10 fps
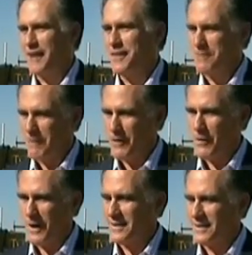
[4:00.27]
I think
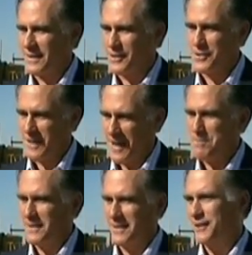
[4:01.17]
marijuana should
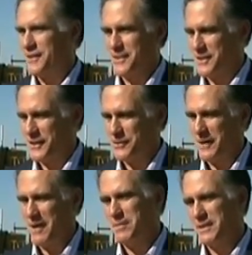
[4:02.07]
not be legal in this
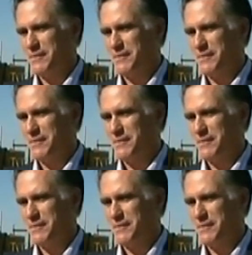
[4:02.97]
country.